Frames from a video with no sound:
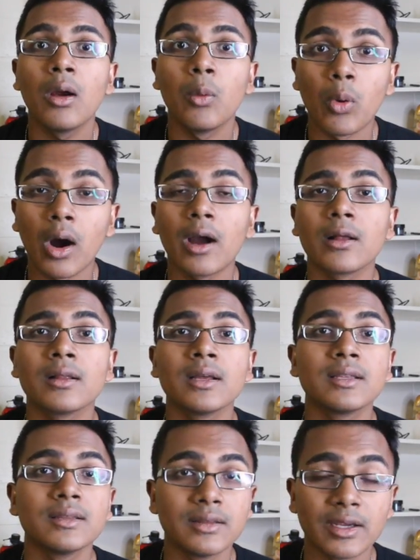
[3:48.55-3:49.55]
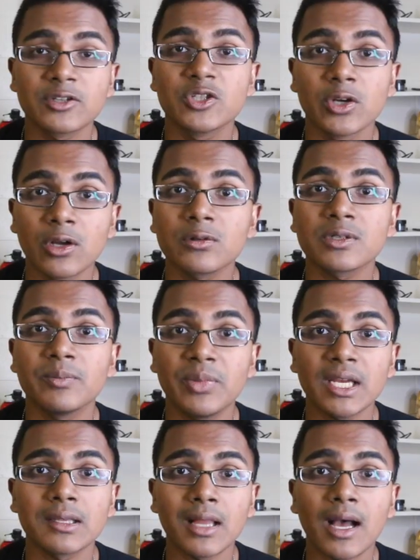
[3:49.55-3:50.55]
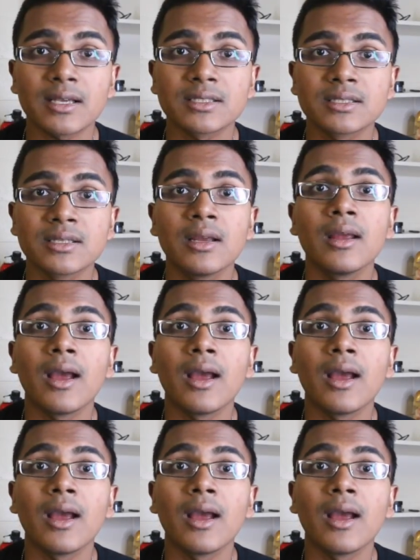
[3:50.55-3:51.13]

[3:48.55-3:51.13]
while their children being lost